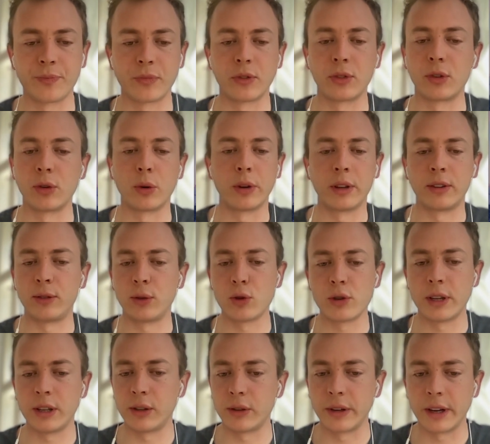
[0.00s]
So it's
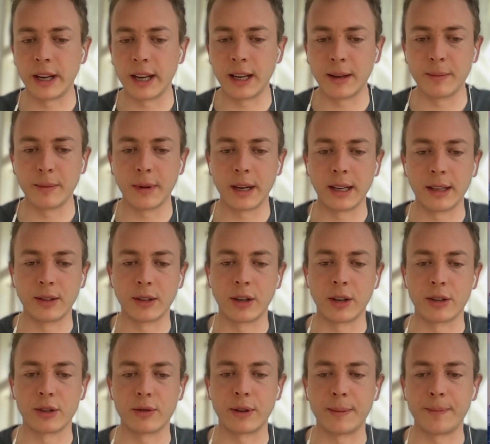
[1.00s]
usually your name and the
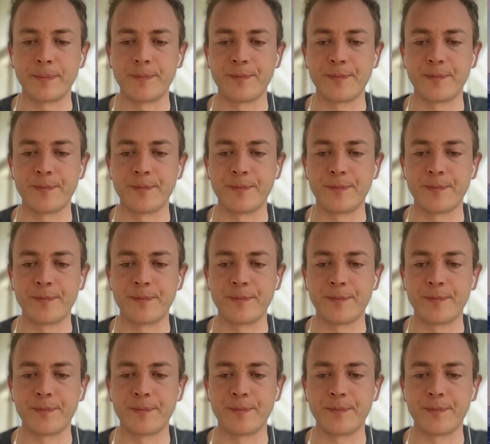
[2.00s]
country.